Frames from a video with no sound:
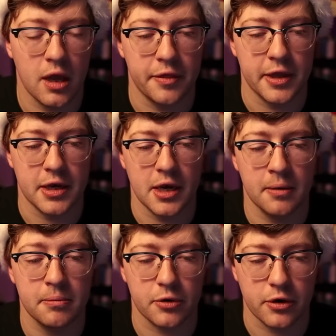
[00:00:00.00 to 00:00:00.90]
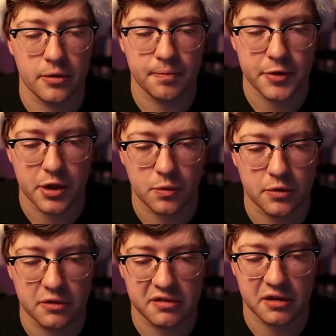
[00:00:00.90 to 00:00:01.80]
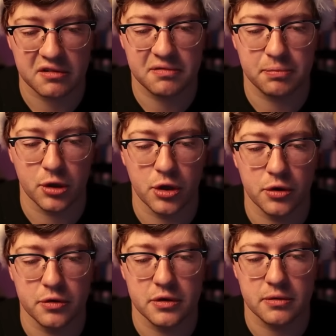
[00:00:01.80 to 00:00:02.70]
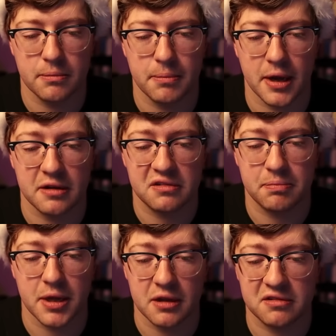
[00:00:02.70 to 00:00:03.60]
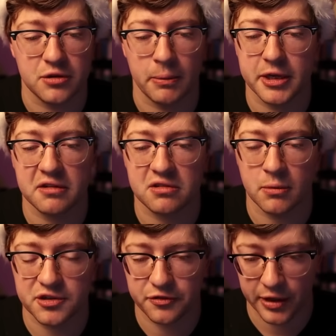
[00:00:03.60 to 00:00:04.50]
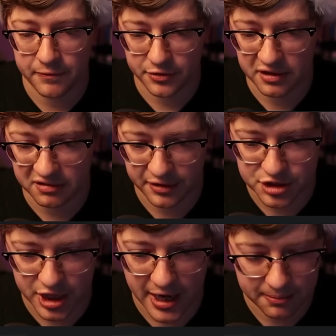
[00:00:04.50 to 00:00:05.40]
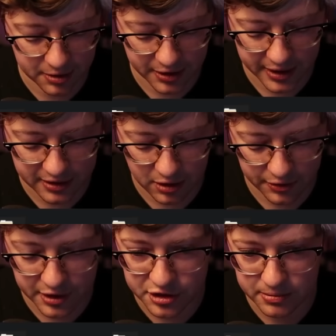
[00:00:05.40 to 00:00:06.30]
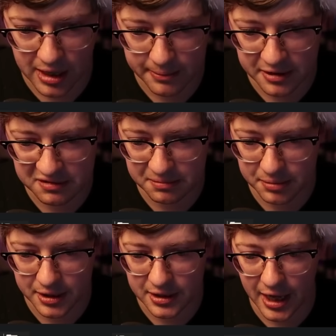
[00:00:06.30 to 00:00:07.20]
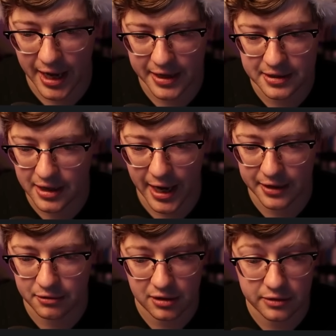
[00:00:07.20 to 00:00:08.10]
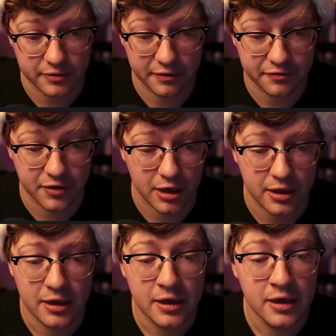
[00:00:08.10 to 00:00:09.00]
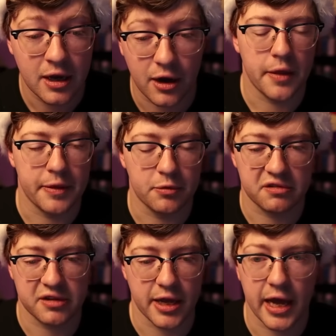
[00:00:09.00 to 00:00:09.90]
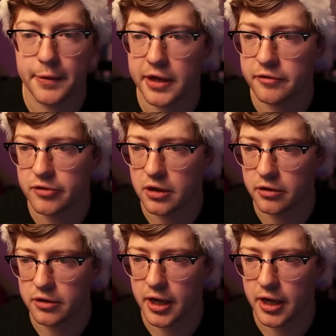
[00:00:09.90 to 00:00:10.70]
and then number equals explode by space. Yeah, I'm gonna get so much flame for this in the chat, but like, or in the YouTube comments, but I, I don't give a fuck. And then we'll say, how do I